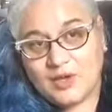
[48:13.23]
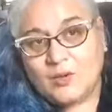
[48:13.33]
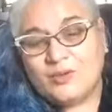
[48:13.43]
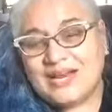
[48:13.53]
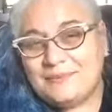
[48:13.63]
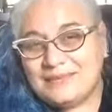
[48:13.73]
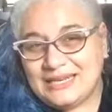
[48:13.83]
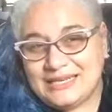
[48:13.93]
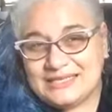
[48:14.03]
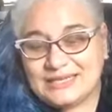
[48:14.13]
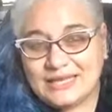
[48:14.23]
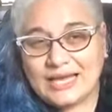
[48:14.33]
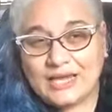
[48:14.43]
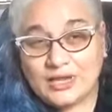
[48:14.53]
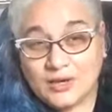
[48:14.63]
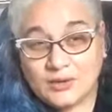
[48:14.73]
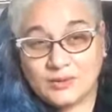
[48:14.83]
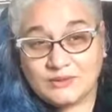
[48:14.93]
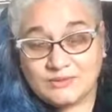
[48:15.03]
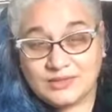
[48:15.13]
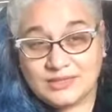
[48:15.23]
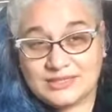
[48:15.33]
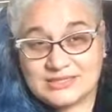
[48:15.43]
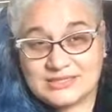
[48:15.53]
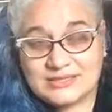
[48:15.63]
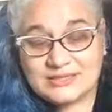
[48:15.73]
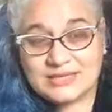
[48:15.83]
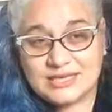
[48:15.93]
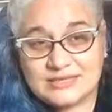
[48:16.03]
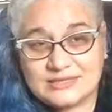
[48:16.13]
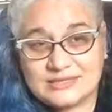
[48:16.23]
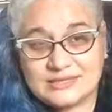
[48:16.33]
When I'm needing to let go and release things,